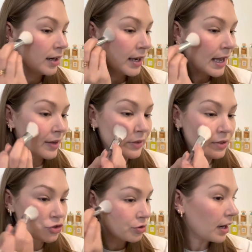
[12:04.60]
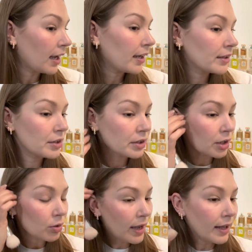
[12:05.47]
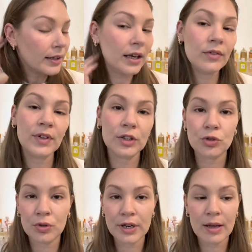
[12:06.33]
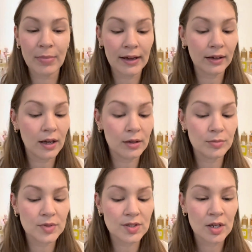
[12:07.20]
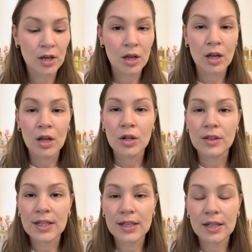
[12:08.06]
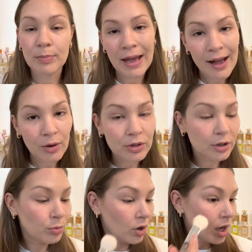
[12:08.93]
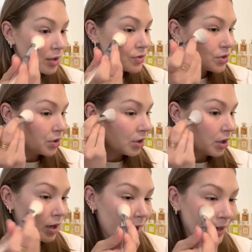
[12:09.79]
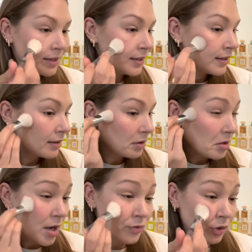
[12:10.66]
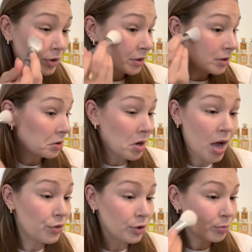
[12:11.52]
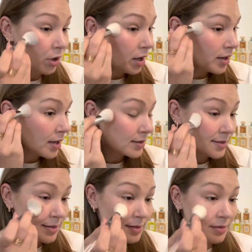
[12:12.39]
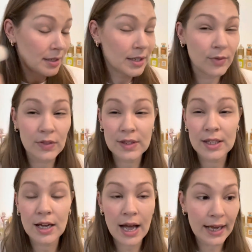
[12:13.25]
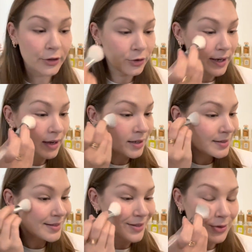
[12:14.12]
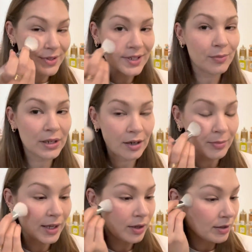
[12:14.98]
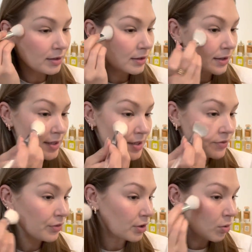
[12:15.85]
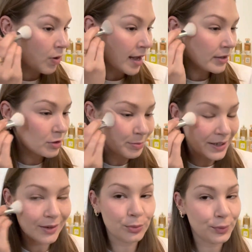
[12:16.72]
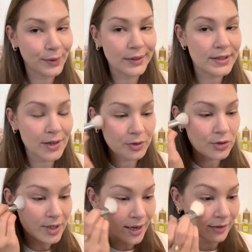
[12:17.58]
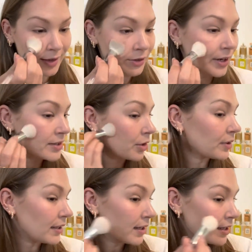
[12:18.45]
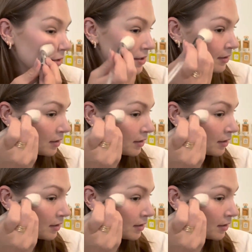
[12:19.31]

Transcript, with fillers: I haven't tried, you know, any of Victoria Beckham's, the powder bronzer, any of her other products, even the eye crayons. Those have been on my list for a while, but I really don't use eyeliner. I don't need it.